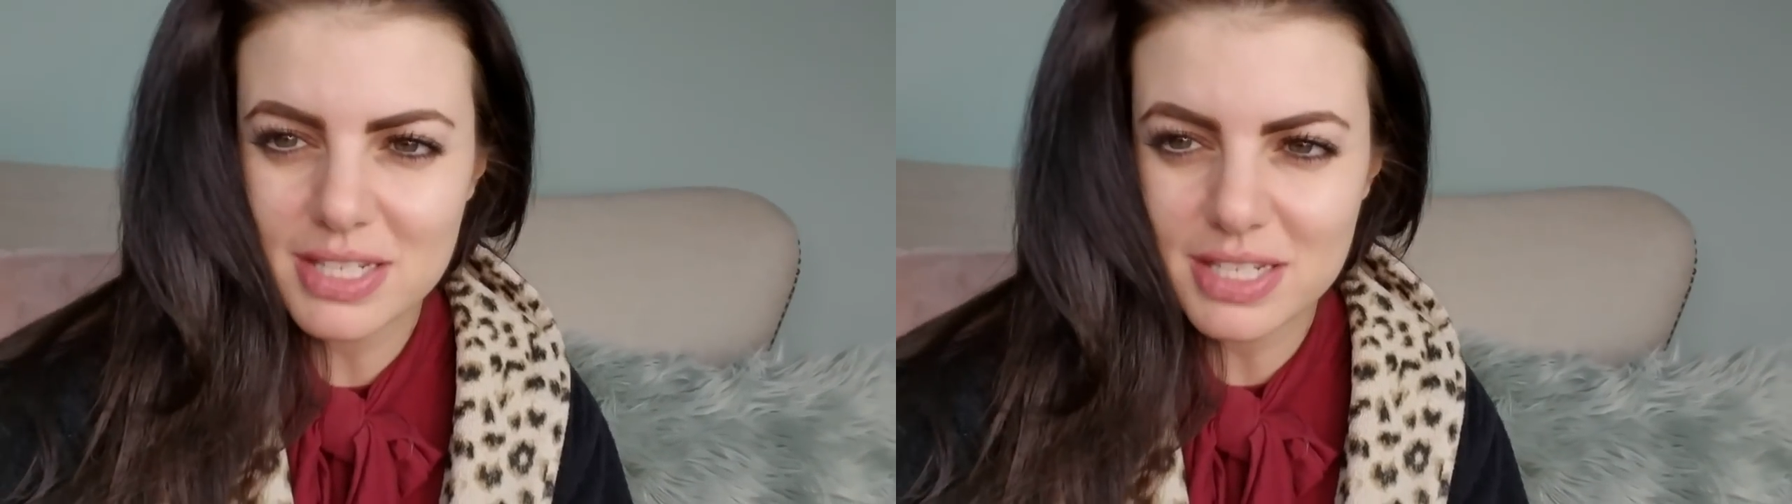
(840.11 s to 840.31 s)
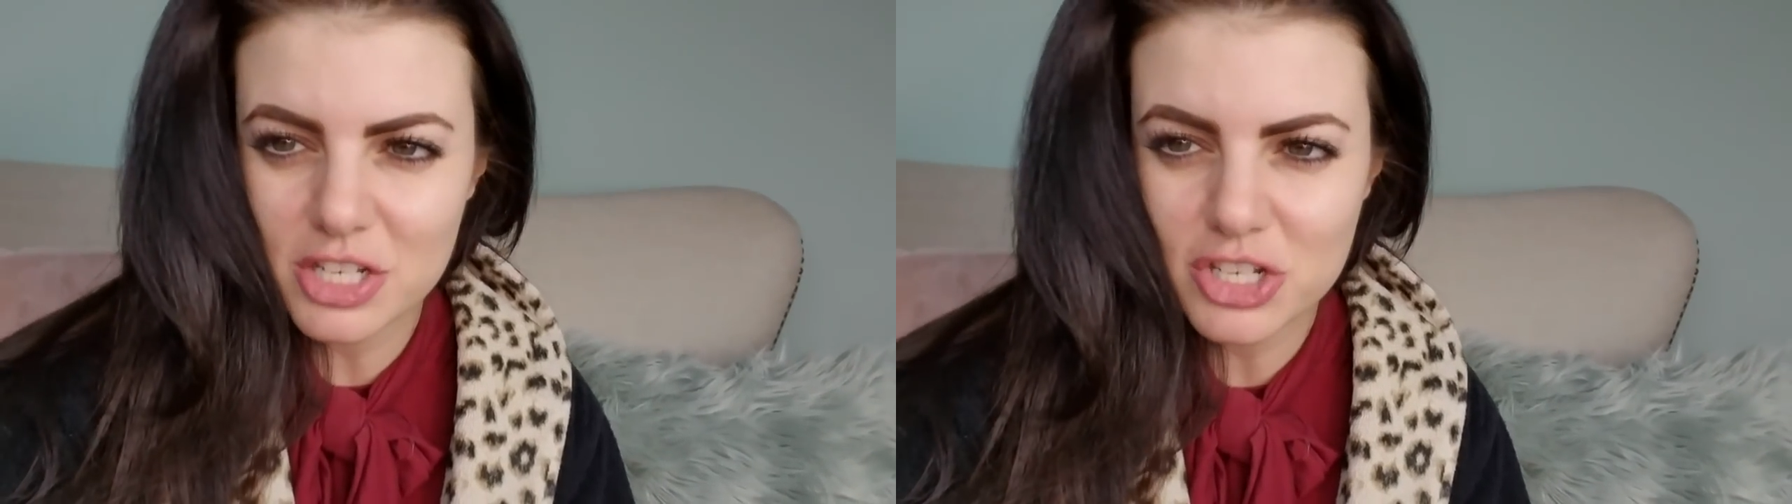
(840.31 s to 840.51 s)

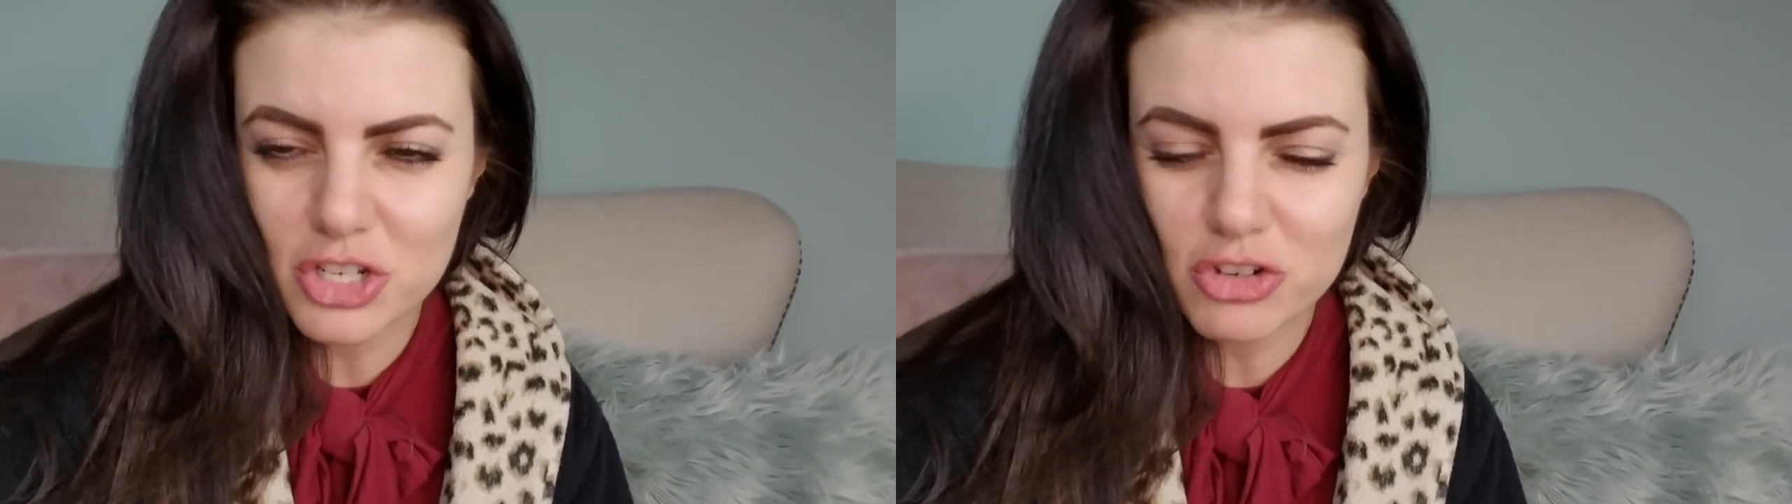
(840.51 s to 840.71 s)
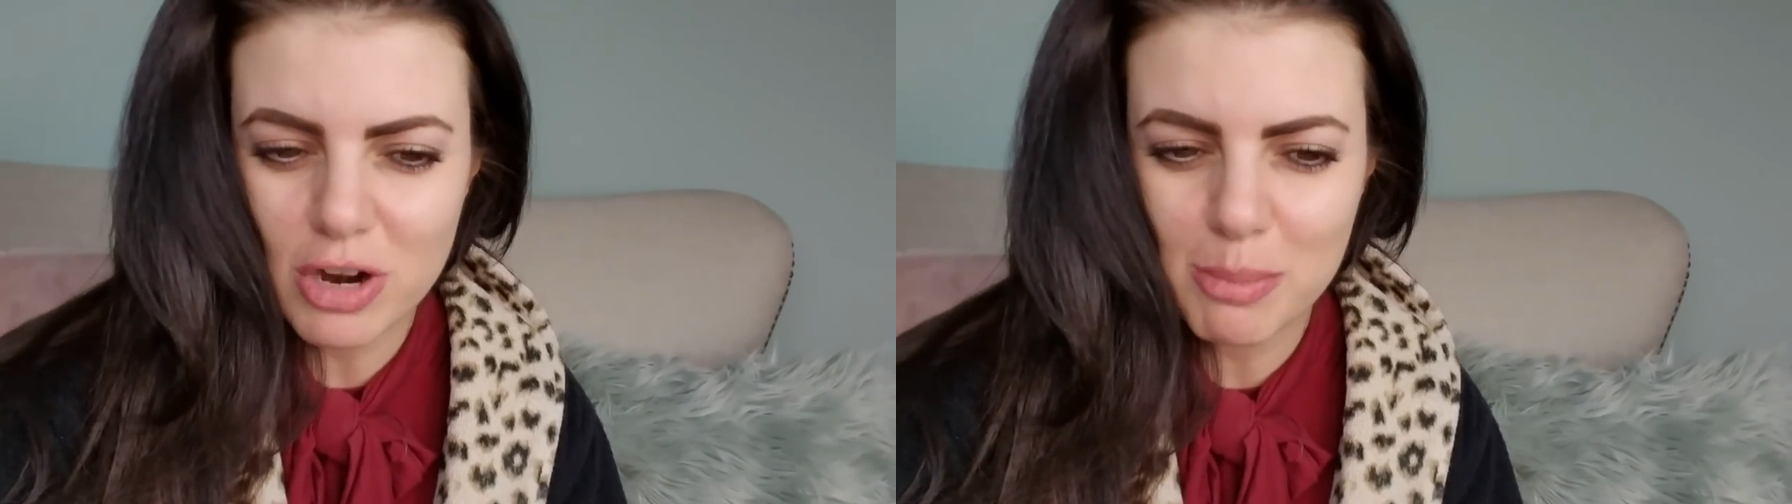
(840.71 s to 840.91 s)
Station
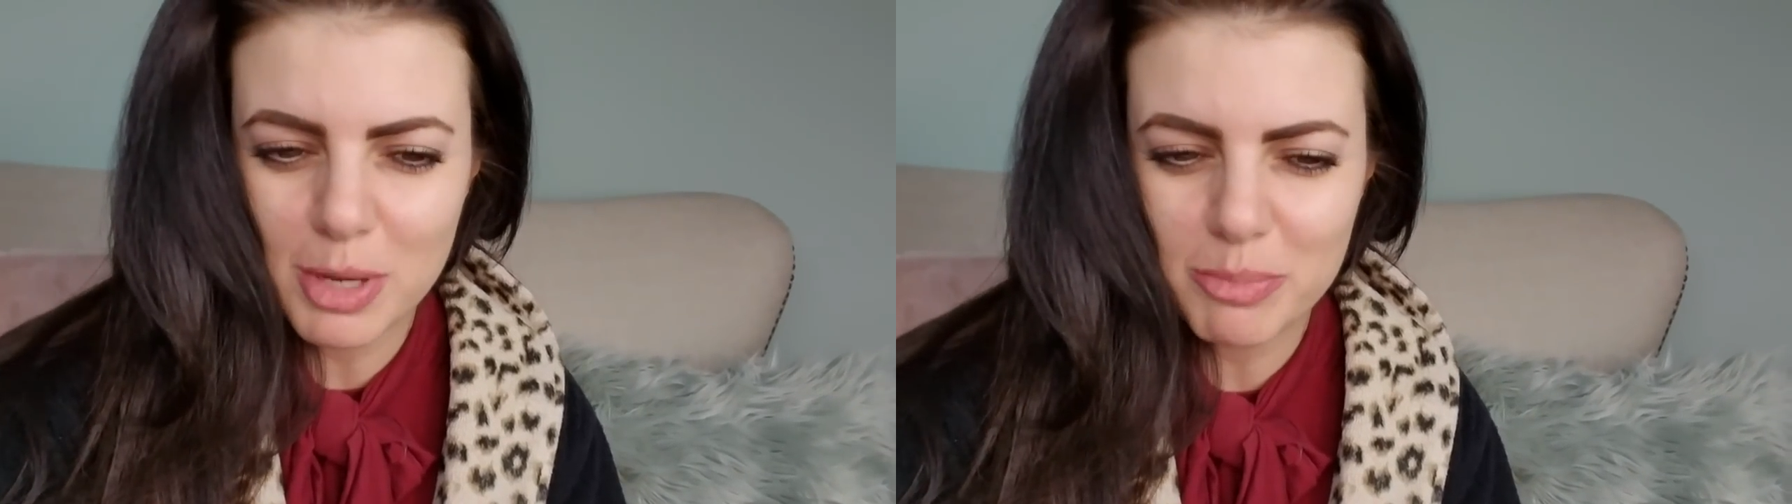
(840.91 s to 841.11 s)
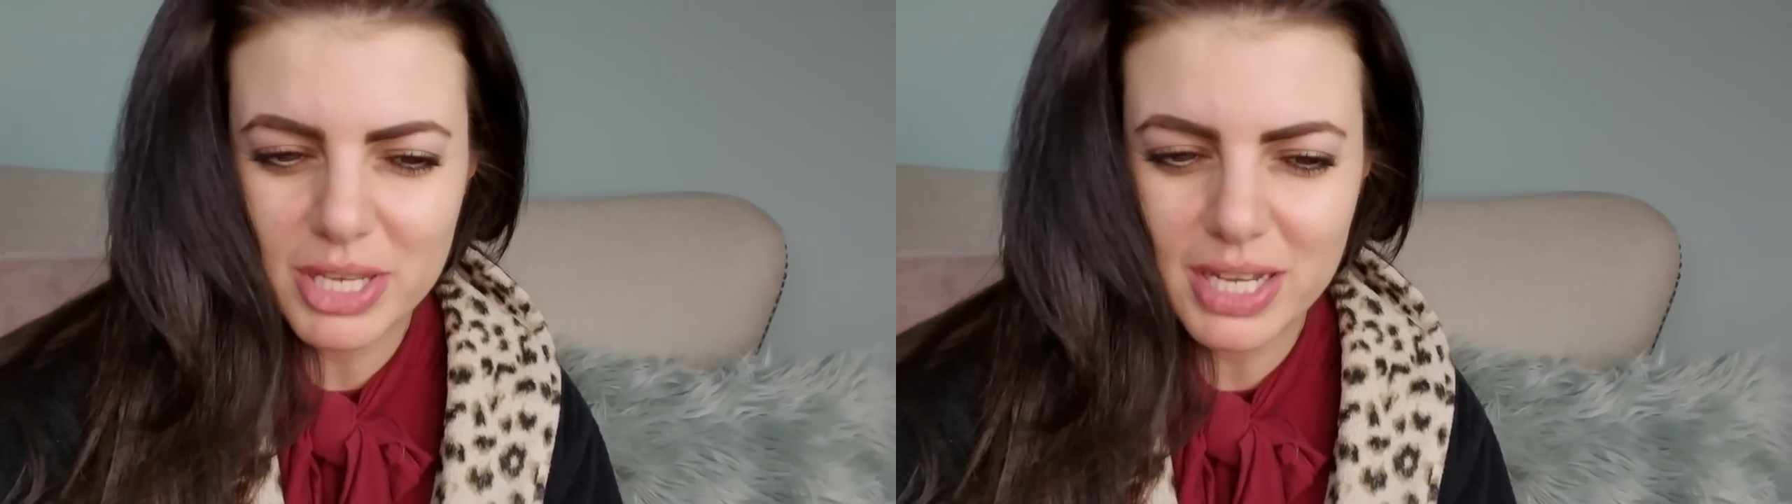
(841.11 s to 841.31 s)
drama
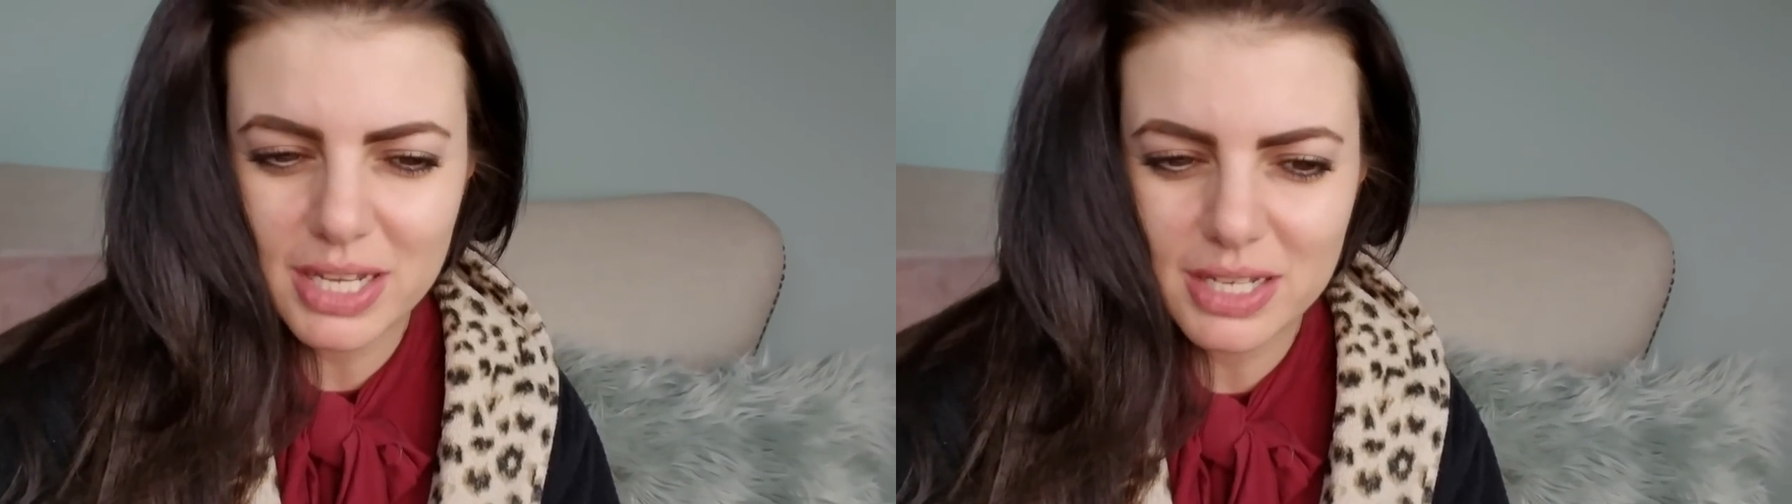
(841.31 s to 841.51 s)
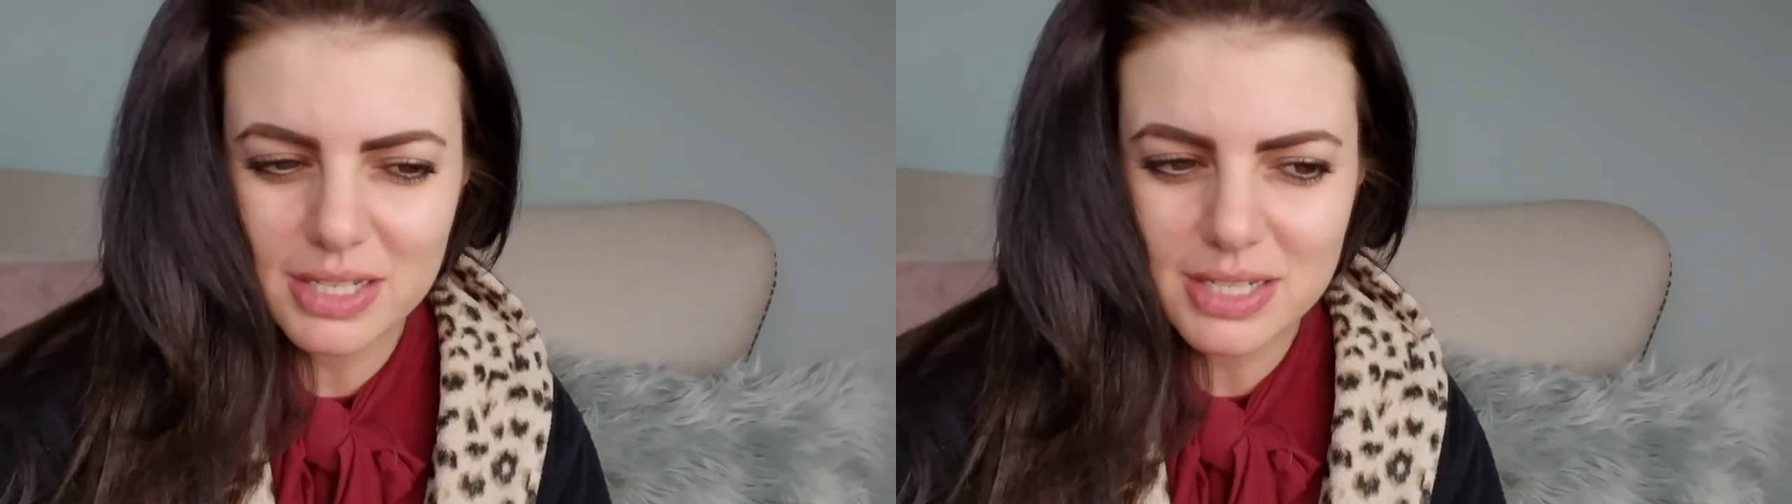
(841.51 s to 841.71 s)

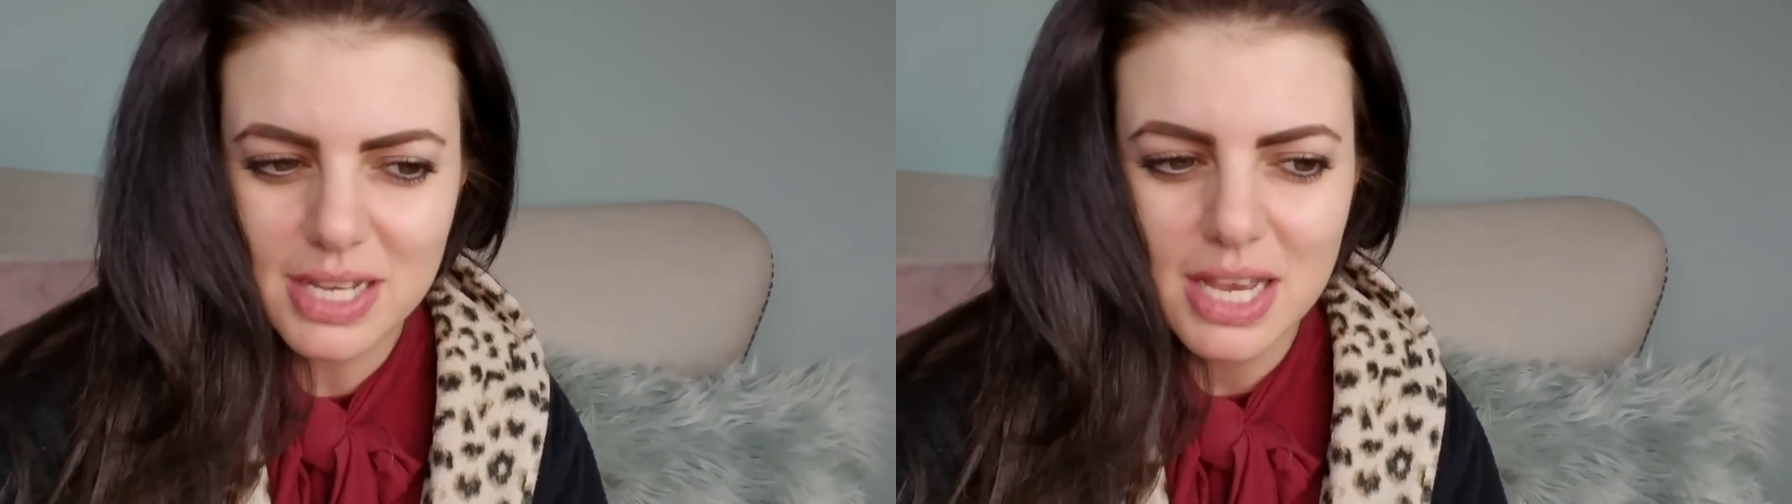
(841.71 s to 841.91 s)
because